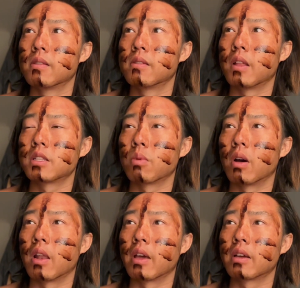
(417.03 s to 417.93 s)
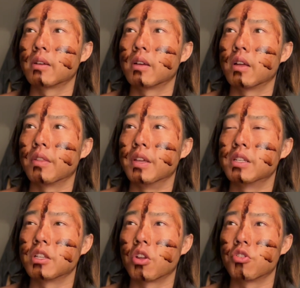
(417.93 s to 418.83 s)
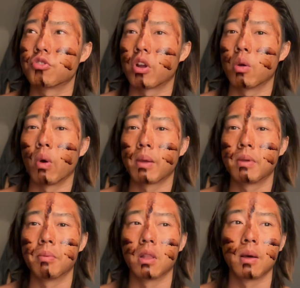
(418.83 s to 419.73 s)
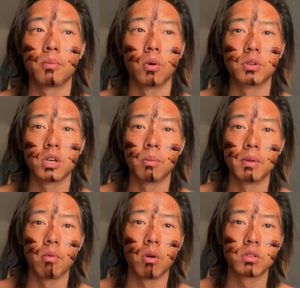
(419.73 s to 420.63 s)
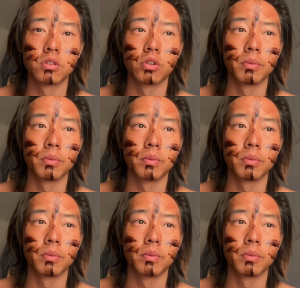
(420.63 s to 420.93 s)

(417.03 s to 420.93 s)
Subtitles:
that's why like these days I don't try to wake people up or tell people what to do,